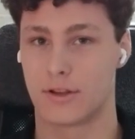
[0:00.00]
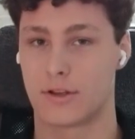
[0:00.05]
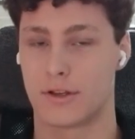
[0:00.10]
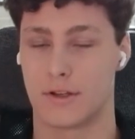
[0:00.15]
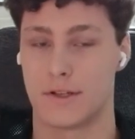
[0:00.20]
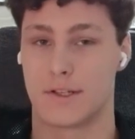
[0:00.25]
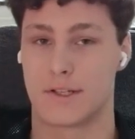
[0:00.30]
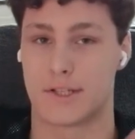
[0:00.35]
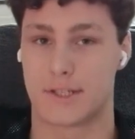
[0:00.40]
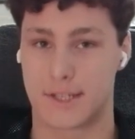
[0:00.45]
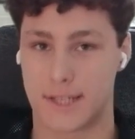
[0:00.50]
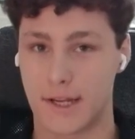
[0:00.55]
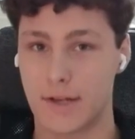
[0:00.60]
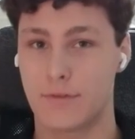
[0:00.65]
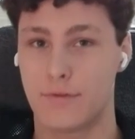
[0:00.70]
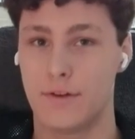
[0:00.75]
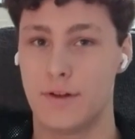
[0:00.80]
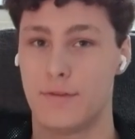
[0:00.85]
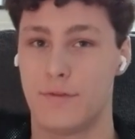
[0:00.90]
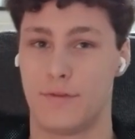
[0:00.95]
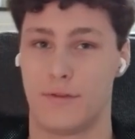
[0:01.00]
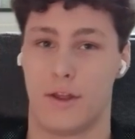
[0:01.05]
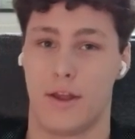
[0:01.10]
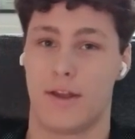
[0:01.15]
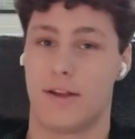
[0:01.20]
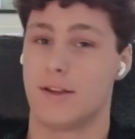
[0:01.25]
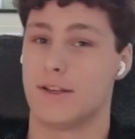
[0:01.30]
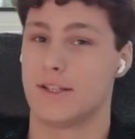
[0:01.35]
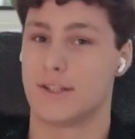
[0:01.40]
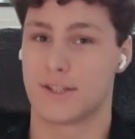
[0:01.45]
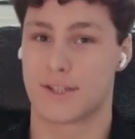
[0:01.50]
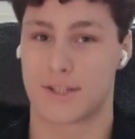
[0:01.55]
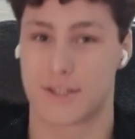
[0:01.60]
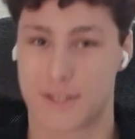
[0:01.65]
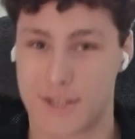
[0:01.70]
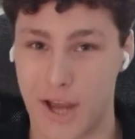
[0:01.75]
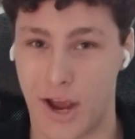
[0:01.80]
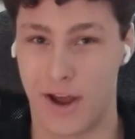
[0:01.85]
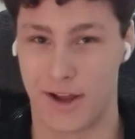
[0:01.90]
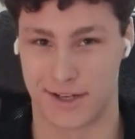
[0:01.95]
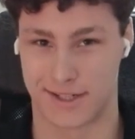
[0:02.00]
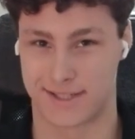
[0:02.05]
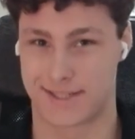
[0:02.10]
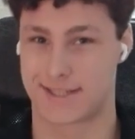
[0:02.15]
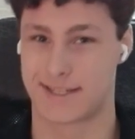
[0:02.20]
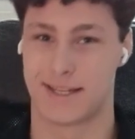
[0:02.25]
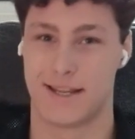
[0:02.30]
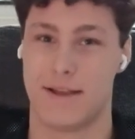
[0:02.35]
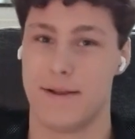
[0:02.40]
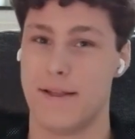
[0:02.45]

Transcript: because stick drift sucks.